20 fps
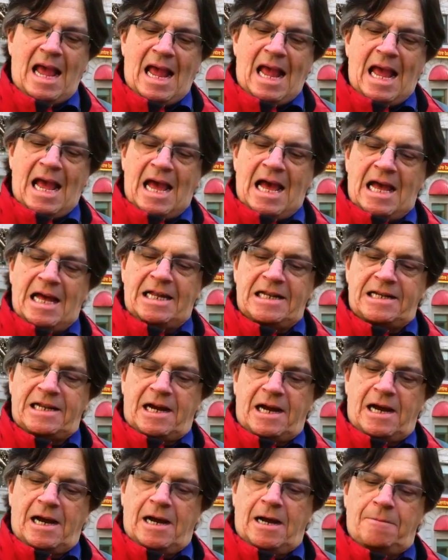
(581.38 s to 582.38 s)

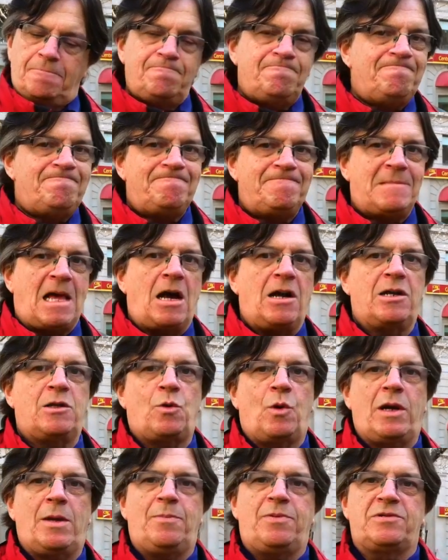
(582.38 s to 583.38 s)
and down
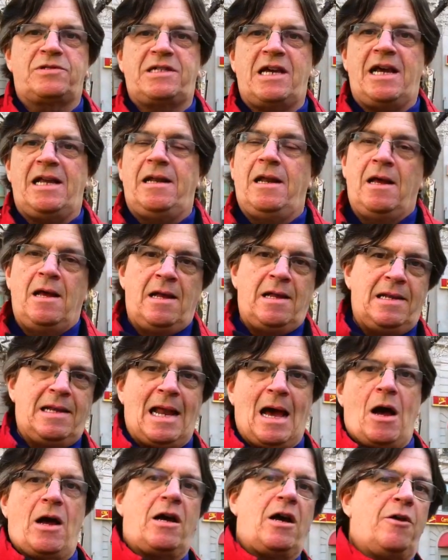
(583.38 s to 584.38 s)
to 20%.
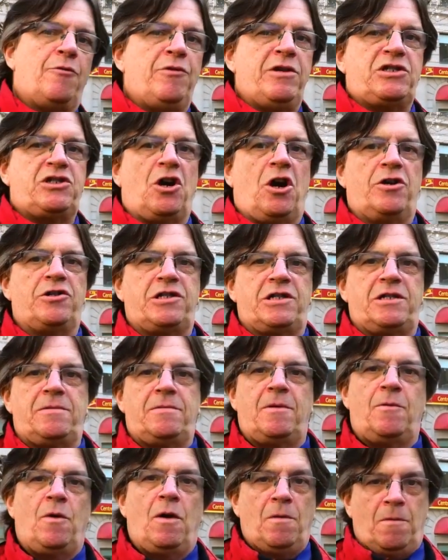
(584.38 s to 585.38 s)
Now I got to recharge
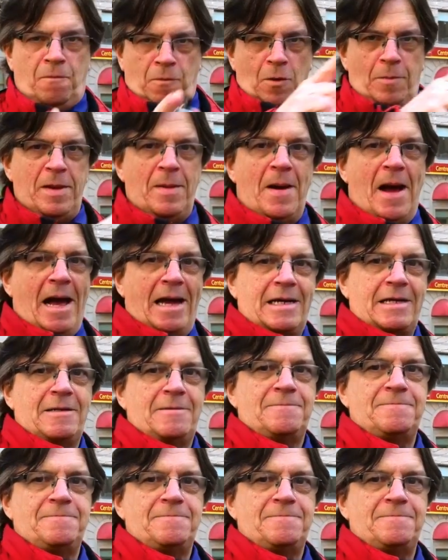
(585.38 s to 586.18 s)
it. We'll be back.